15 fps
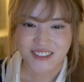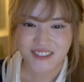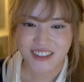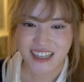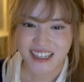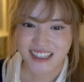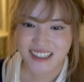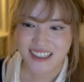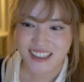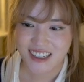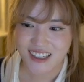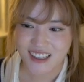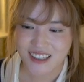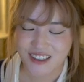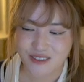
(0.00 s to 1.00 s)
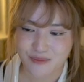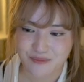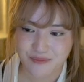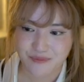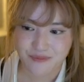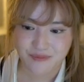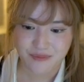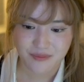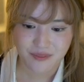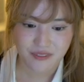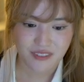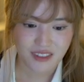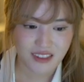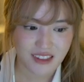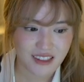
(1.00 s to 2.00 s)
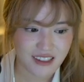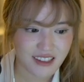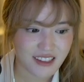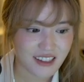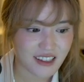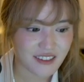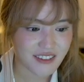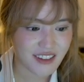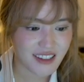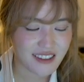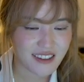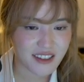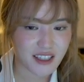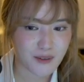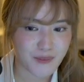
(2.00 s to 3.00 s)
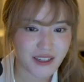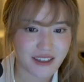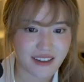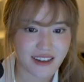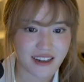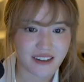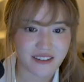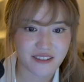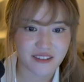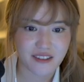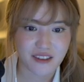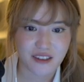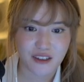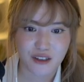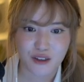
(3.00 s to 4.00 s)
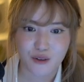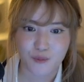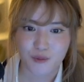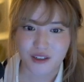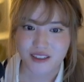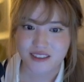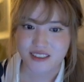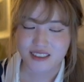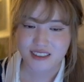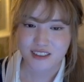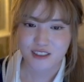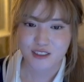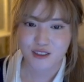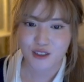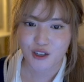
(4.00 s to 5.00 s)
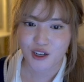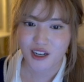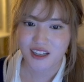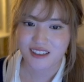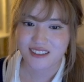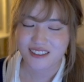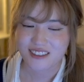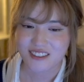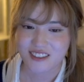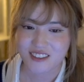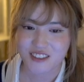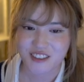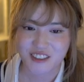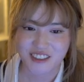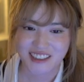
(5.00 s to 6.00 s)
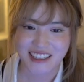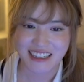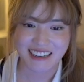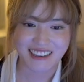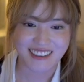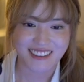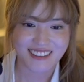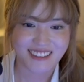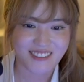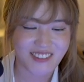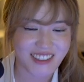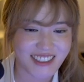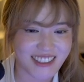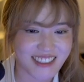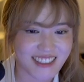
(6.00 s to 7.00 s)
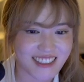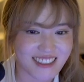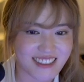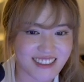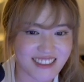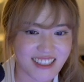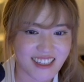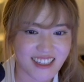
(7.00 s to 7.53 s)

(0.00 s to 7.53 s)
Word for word: right? Um, I feel like the Kimmy now would just not do that because